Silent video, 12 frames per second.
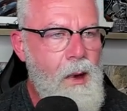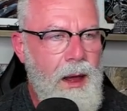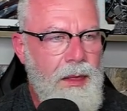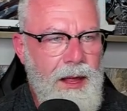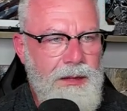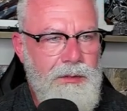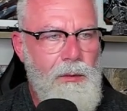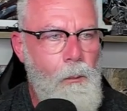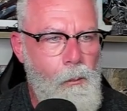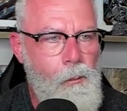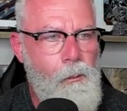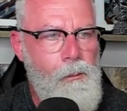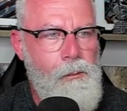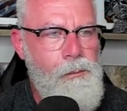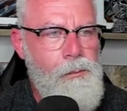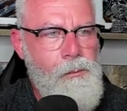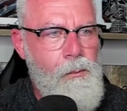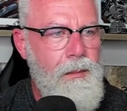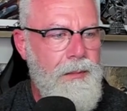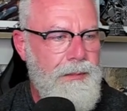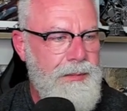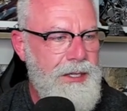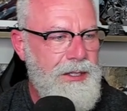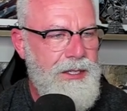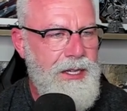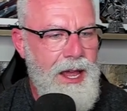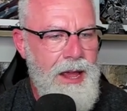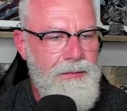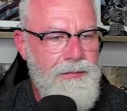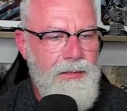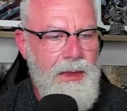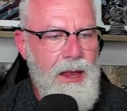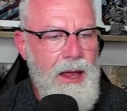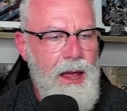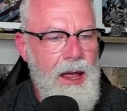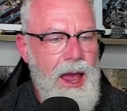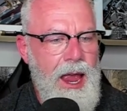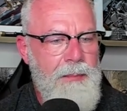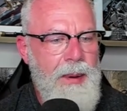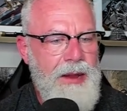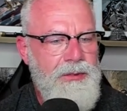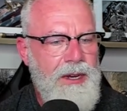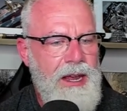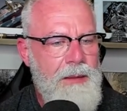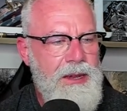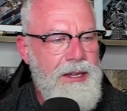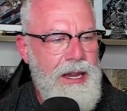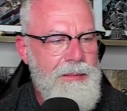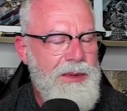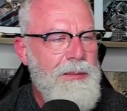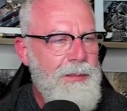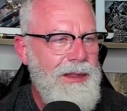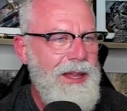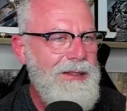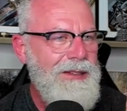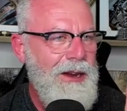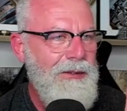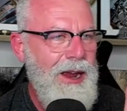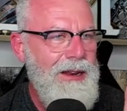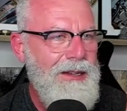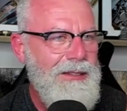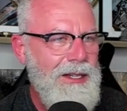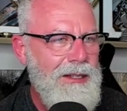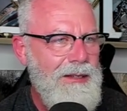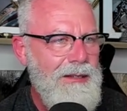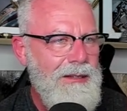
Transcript: That's, mm hmm. Did you see that? Hey, Patrick, I'm in Teams, but that's not right, is it?